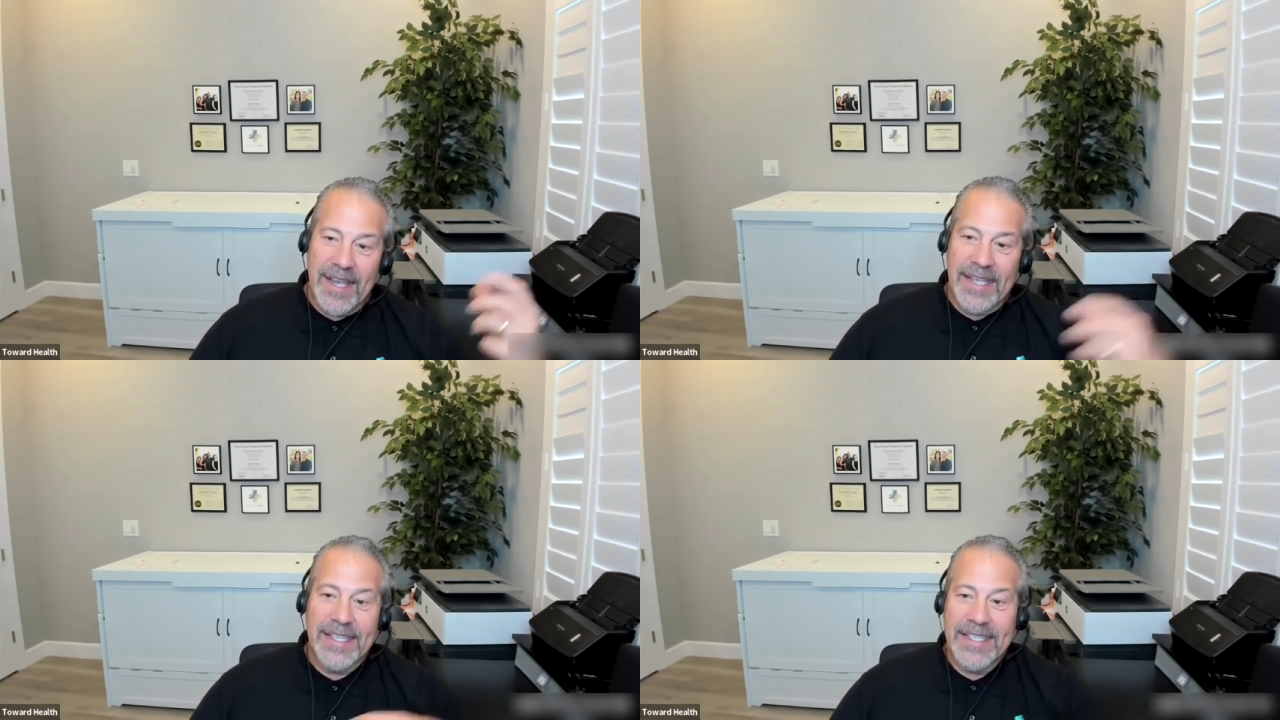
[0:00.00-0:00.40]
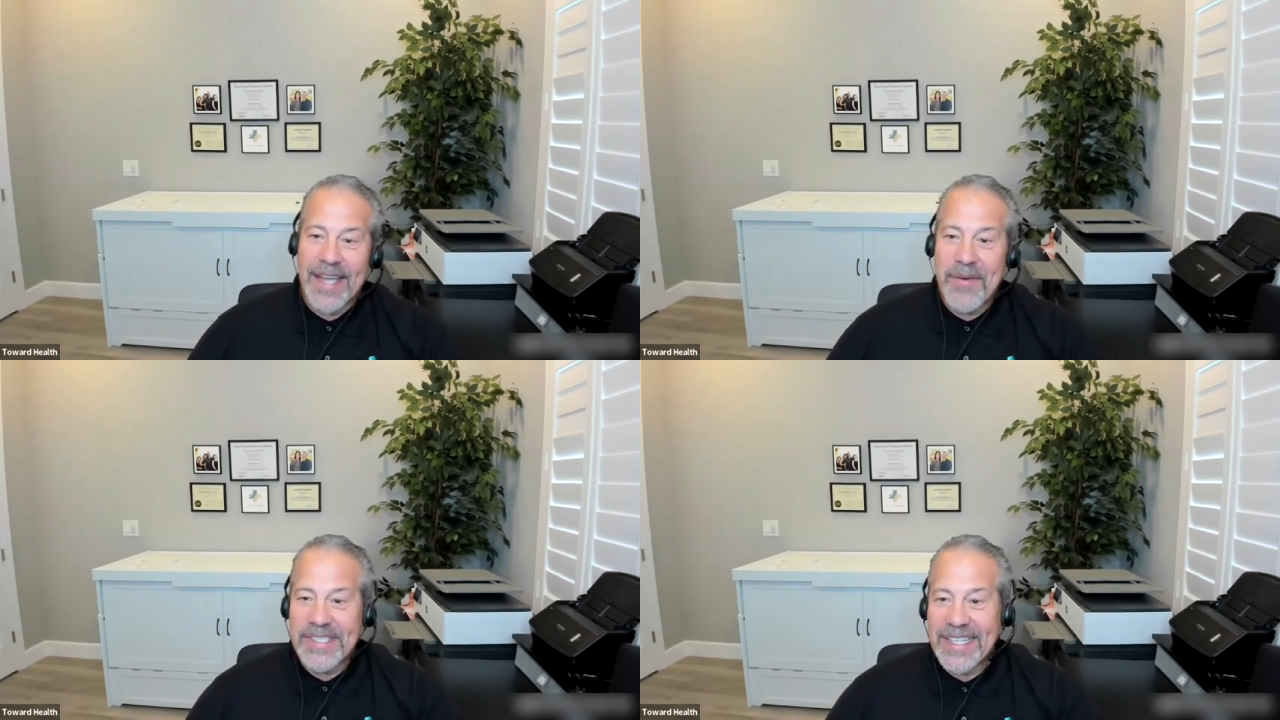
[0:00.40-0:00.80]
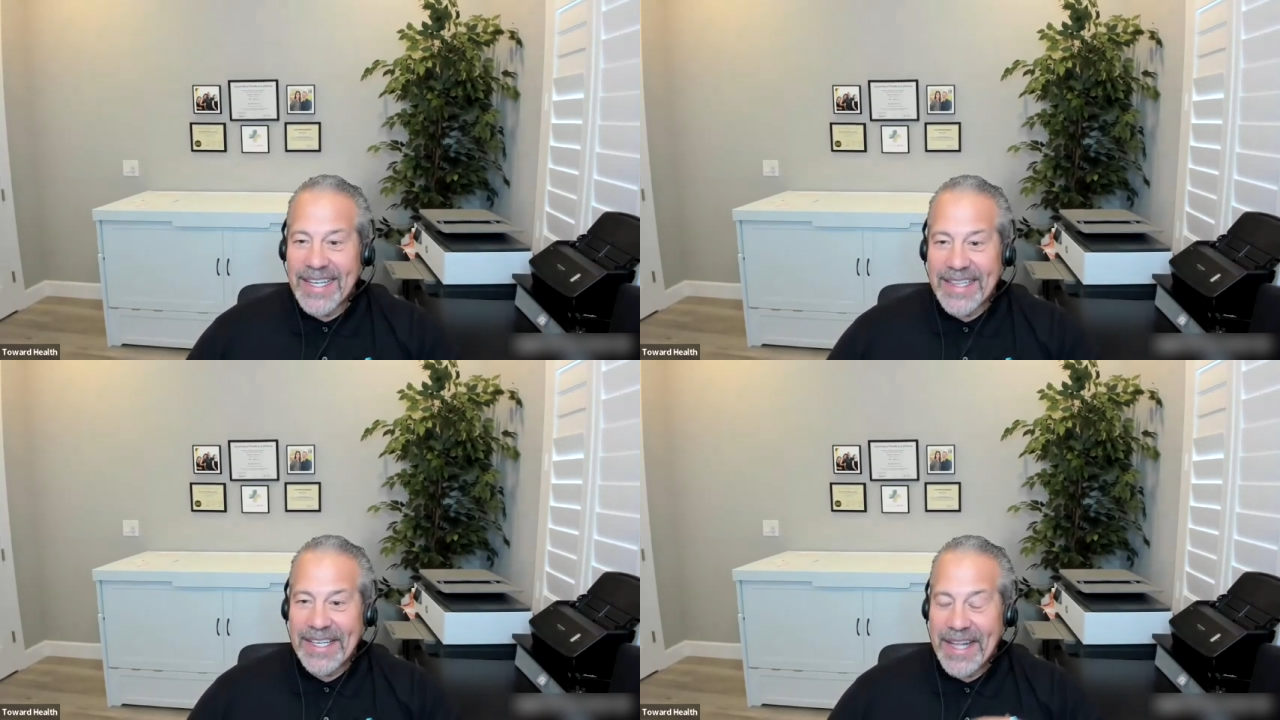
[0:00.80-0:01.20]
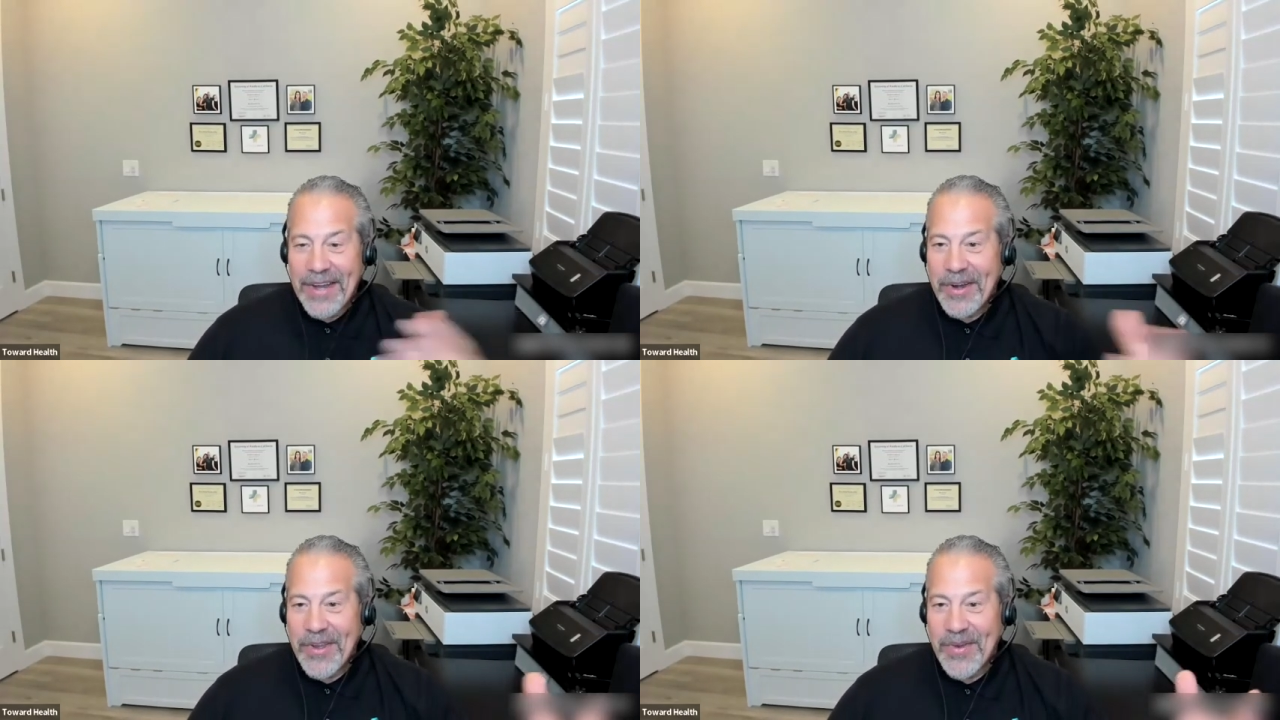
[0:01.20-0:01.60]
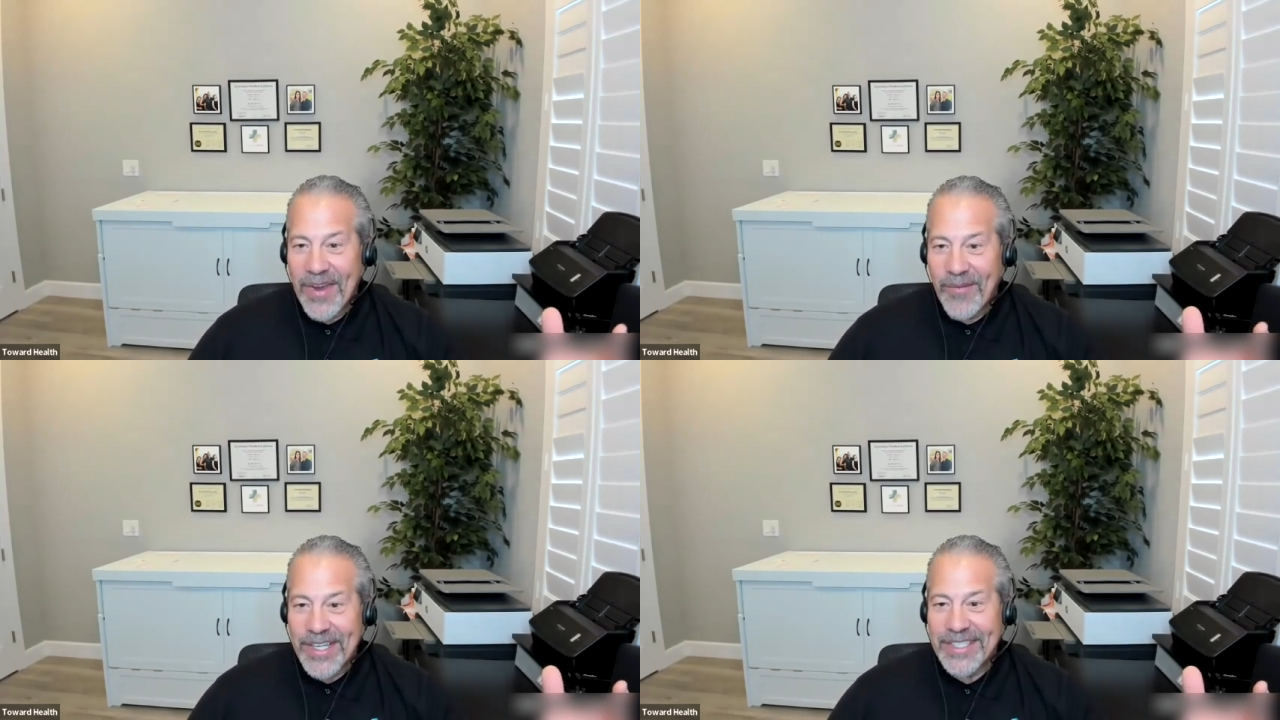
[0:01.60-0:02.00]
at least I was seeing it clinically. I know
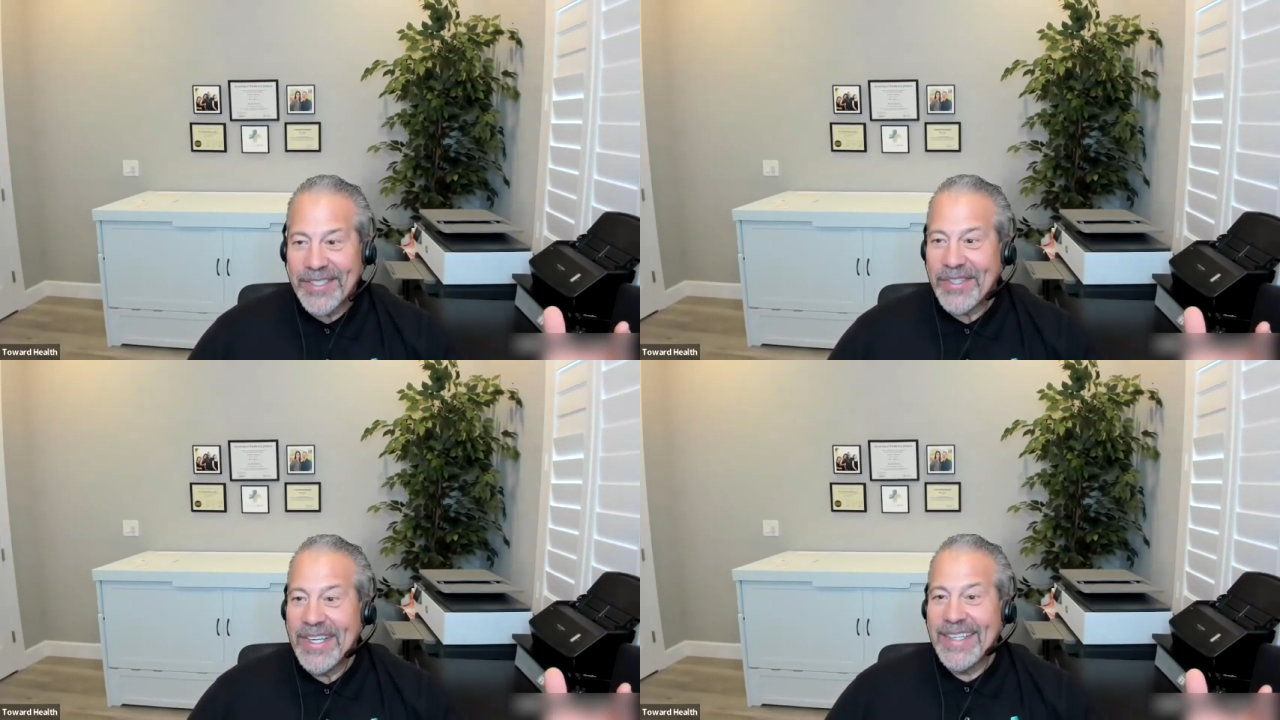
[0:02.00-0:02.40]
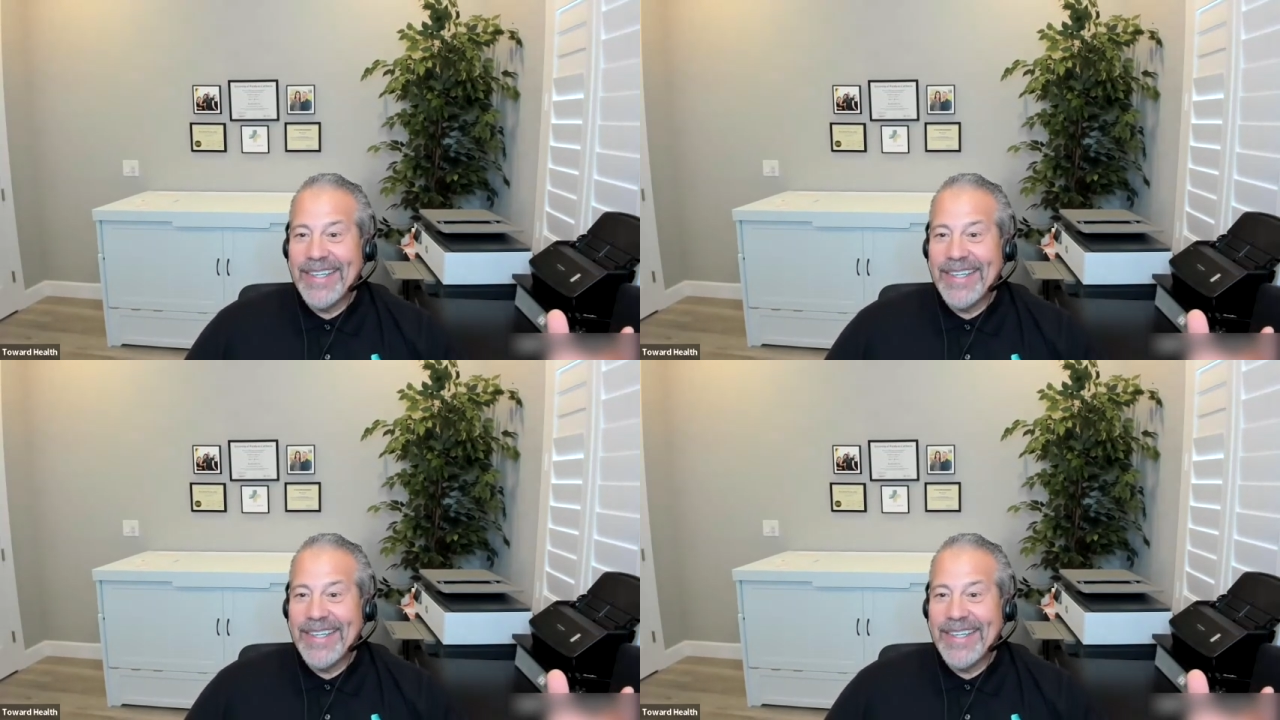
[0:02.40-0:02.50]
you were too,